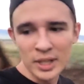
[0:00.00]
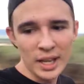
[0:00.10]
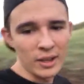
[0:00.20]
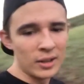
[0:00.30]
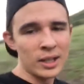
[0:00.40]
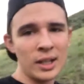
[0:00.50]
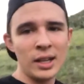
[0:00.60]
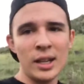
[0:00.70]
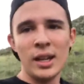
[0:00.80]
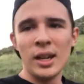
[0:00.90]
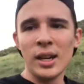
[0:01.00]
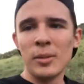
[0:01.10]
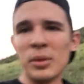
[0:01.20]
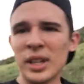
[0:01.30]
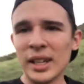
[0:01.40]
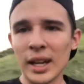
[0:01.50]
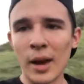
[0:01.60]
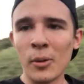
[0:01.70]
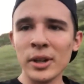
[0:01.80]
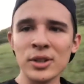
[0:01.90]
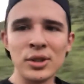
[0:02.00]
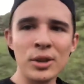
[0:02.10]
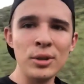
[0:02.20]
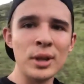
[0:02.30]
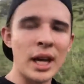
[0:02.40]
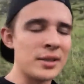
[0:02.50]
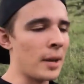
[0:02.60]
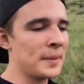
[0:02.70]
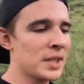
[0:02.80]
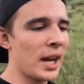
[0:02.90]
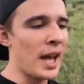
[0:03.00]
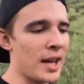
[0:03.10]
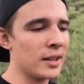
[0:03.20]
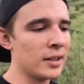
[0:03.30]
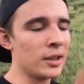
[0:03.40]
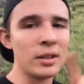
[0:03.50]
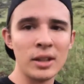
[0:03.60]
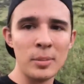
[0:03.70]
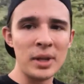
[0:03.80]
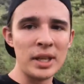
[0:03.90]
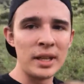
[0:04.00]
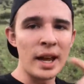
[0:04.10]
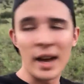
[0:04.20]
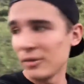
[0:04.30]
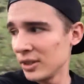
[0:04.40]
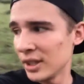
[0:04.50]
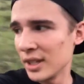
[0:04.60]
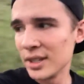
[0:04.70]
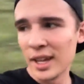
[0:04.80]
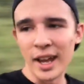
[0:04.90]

went down. But I want to show you guys. I'm just going to add another clip in after this.